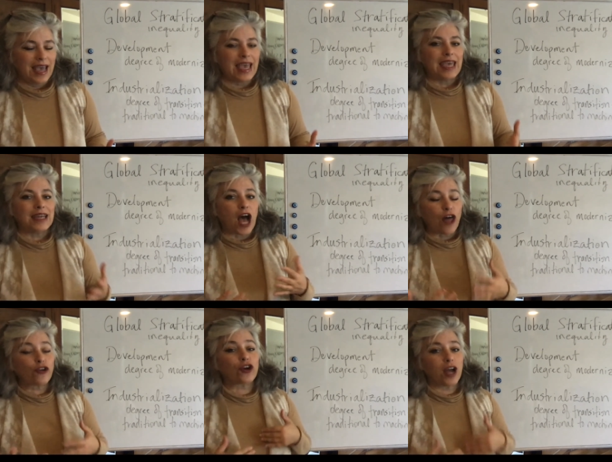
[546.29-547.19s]
In
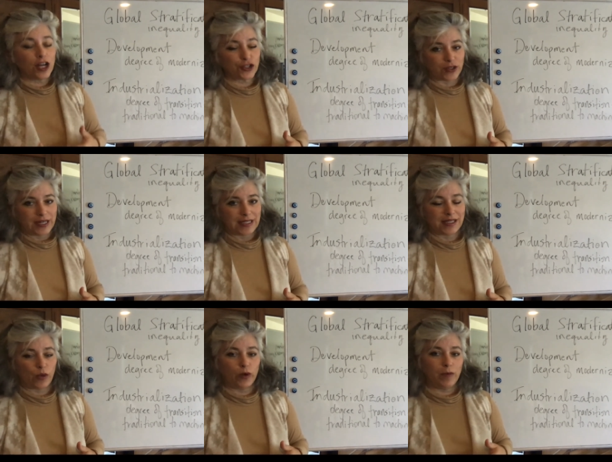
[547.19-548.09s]
other countries
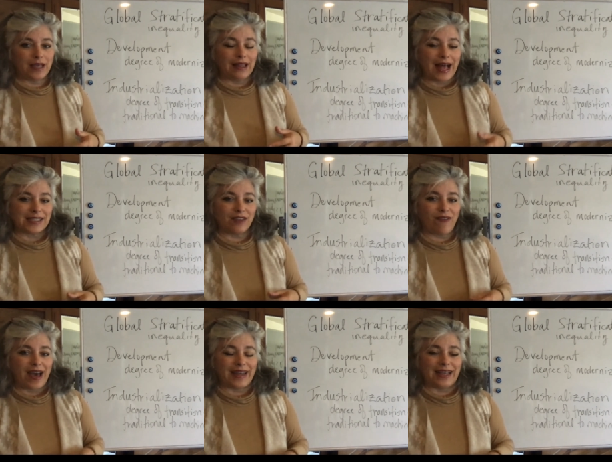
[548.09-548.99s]
that would be
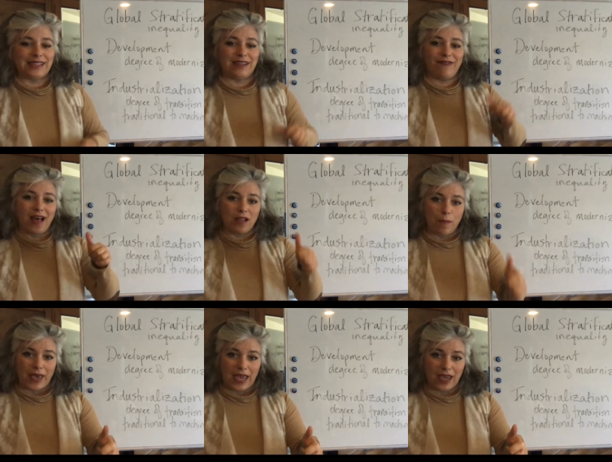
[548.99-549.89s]
classified as
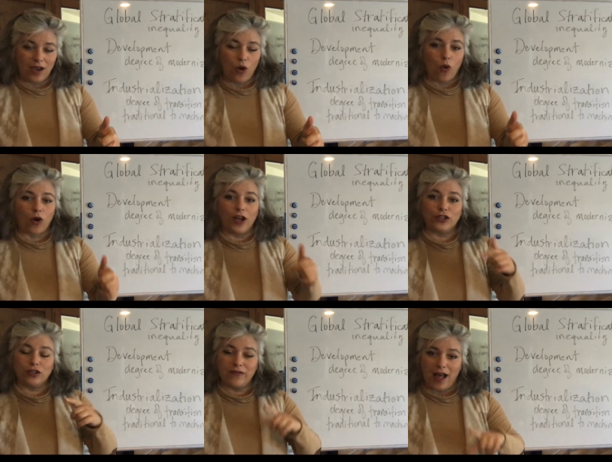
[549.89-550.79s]
developing or
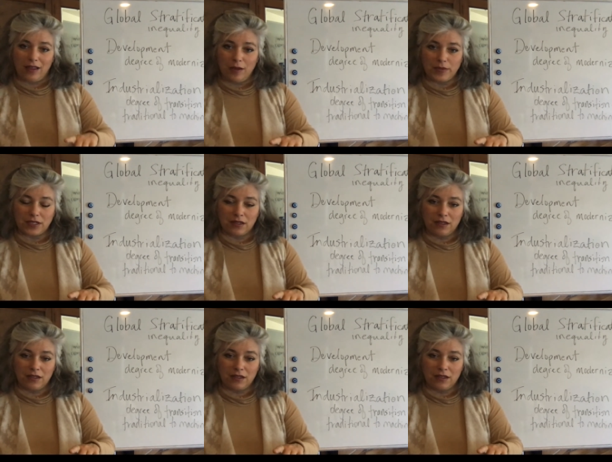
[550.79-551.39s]
underdeveloped,